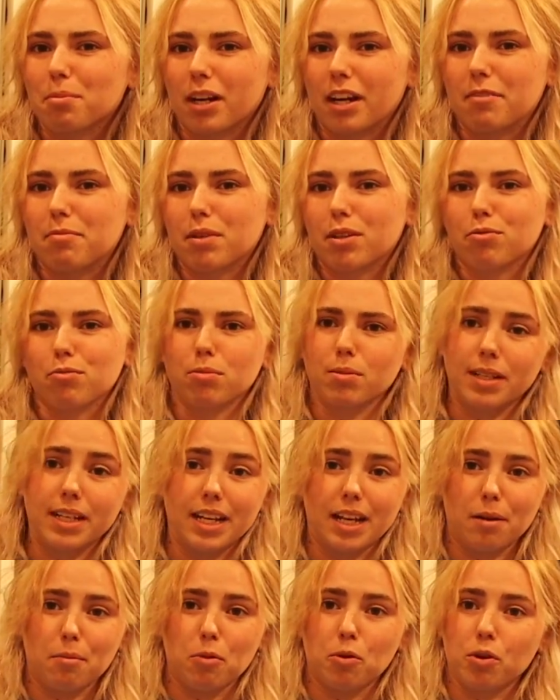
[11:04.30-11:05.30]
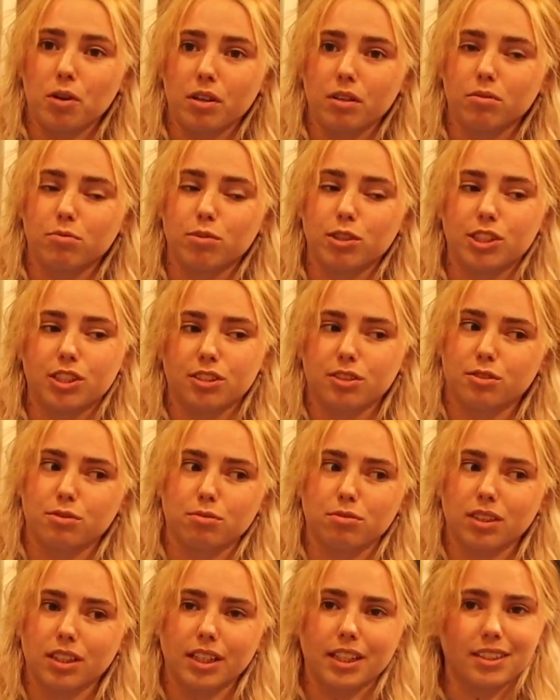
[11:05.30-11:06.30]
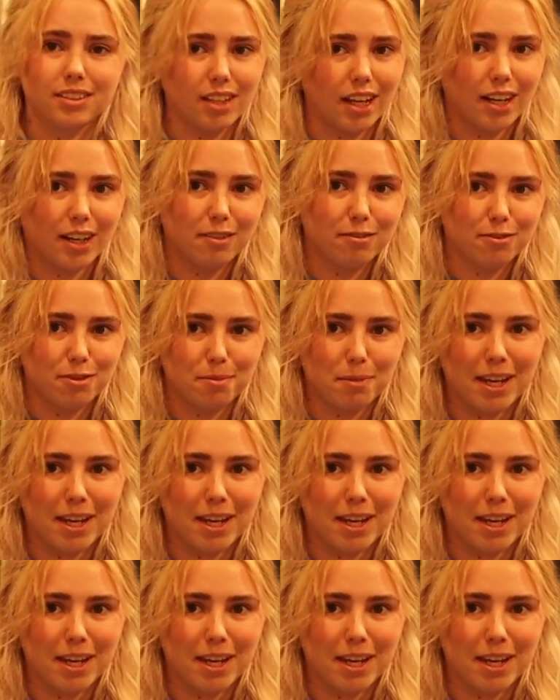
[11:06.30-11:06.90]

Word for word: but I've been reading more, which is really exciting for